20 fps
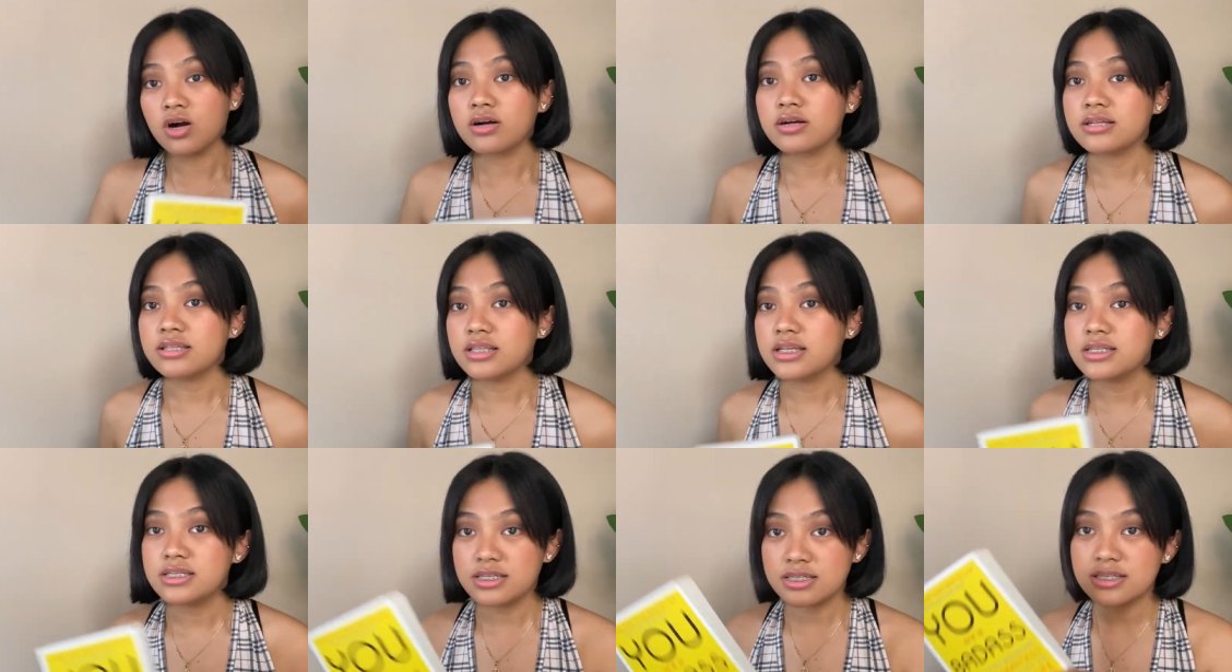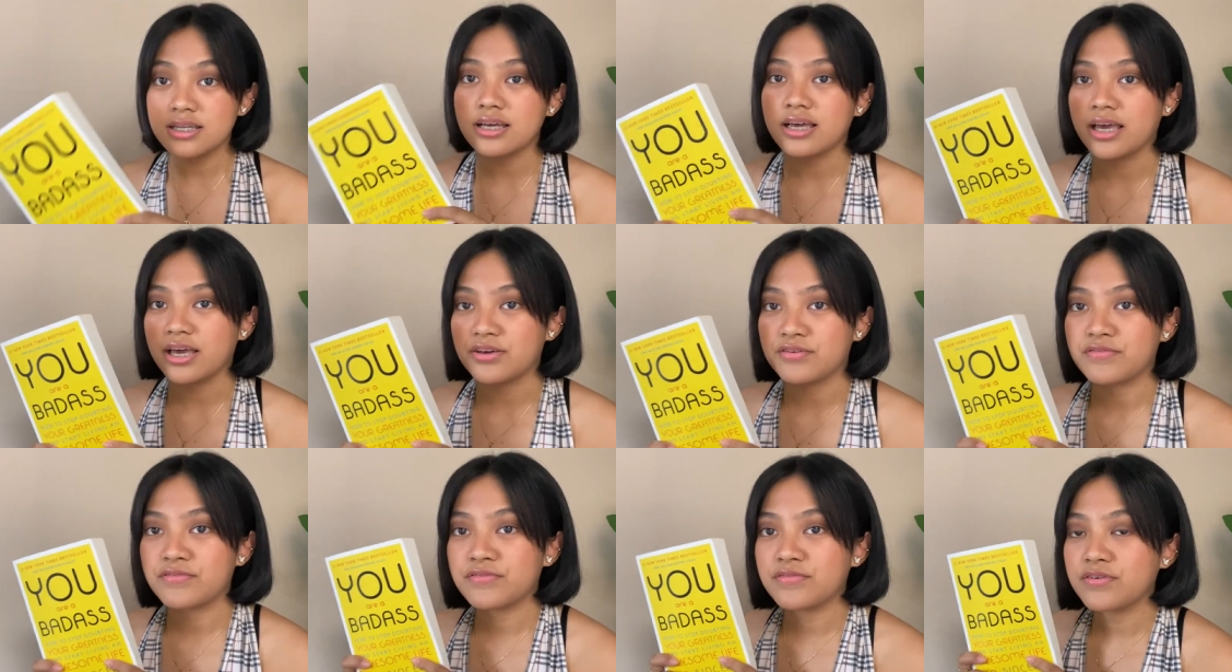This is a
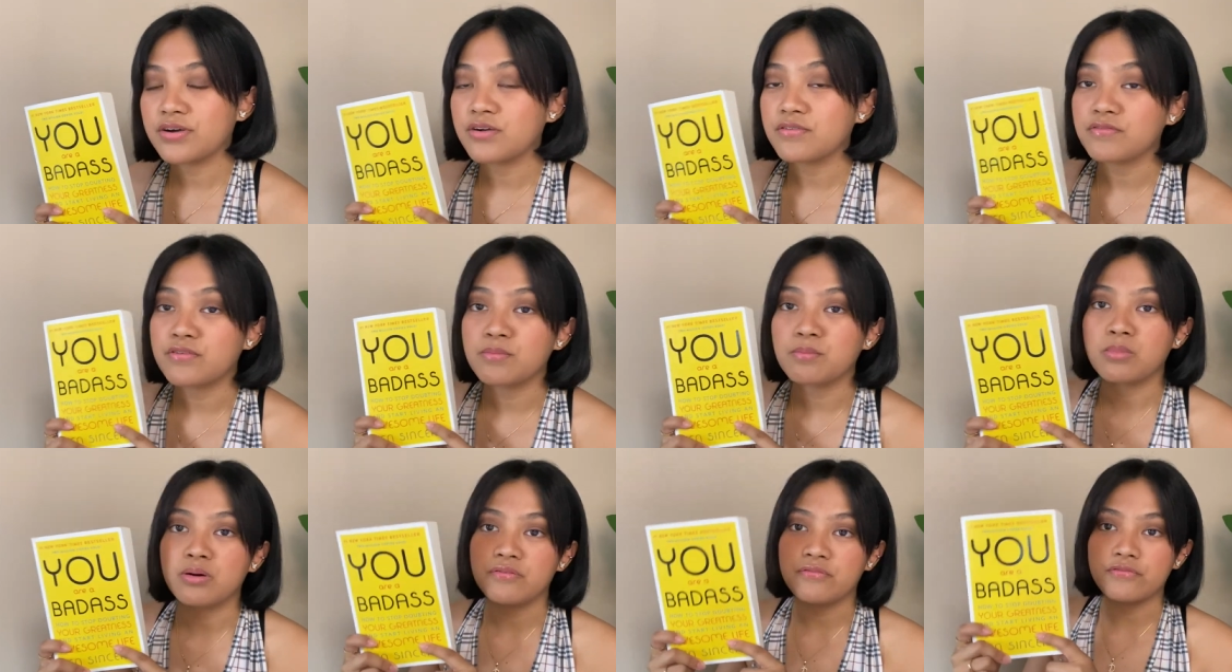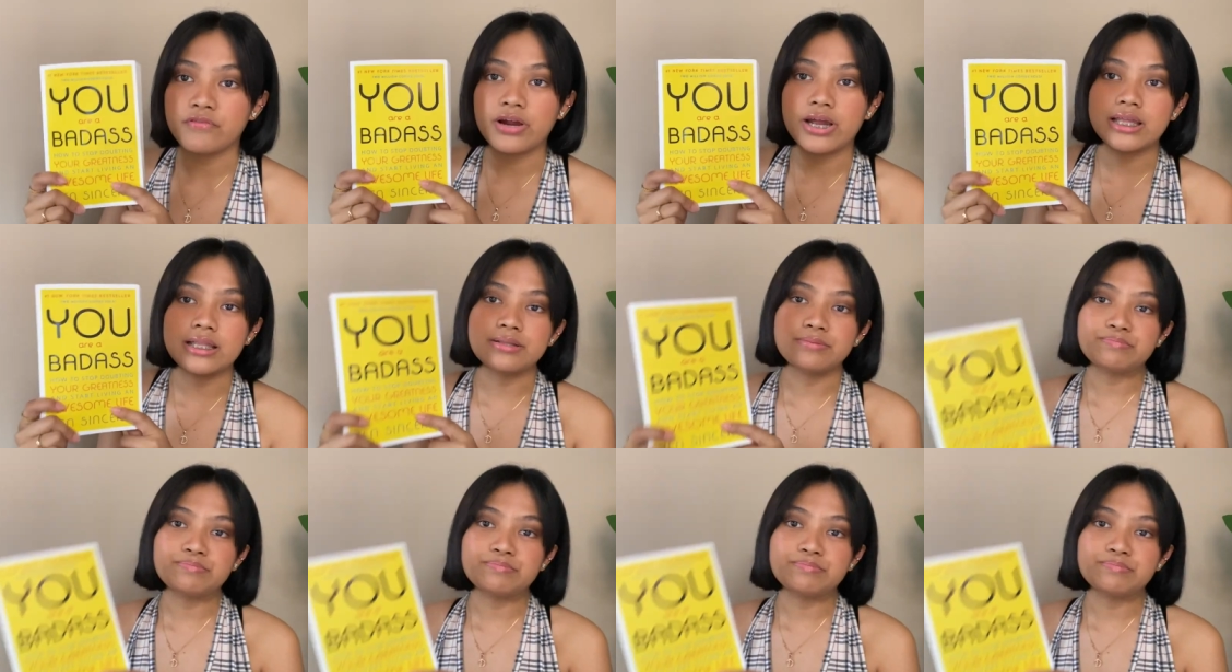gift from a friend.